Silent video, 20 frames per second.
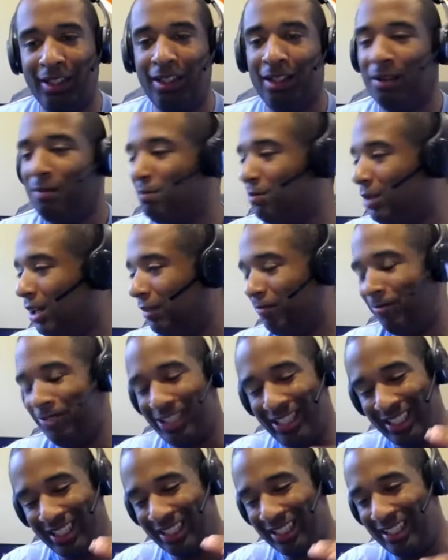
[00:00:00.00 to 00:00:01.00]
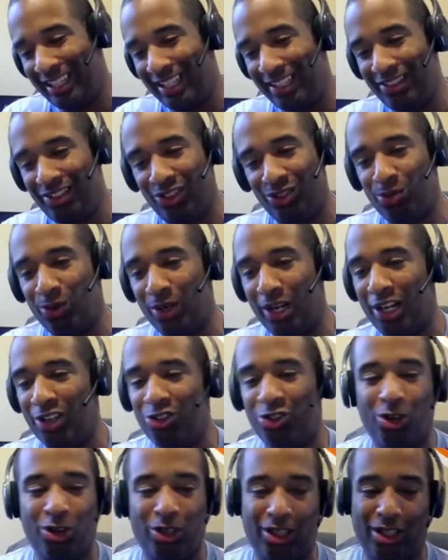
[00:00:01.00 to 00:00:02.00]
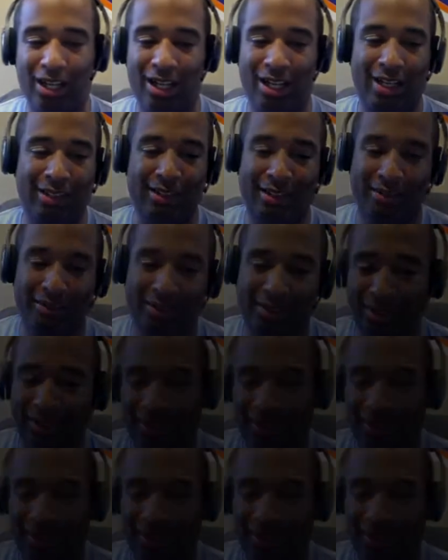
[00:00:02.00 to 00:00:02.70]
But kids is where I draw the line. That's it.